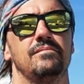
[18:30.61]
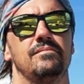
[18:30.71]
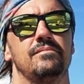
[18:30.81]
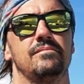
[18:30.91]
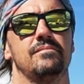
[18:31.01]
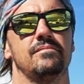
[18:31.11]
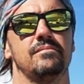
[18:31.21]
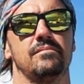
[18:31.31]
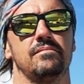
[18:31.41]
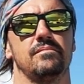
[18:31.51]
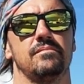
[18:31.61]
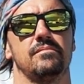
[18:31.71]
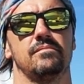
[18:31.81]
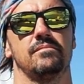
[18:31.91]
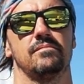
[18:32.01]

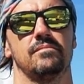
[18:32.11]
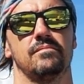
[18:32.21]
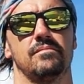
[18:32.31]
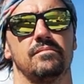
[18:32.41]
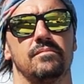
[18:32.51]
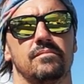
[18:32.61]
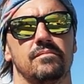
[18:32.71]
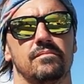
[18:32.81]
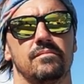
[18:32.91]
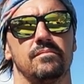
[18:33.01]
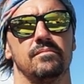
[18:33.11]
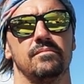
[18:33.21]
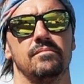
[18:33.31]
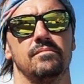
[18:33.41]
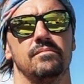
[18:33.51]

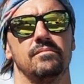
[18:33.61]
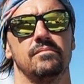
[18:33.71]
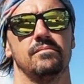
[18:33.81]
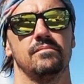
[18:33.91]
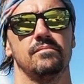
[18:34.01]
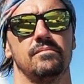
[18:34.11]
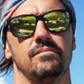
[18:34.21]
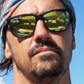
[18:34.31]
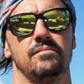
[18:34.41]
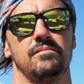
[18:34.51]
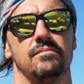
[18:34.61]
No words are spoken by the person on screen.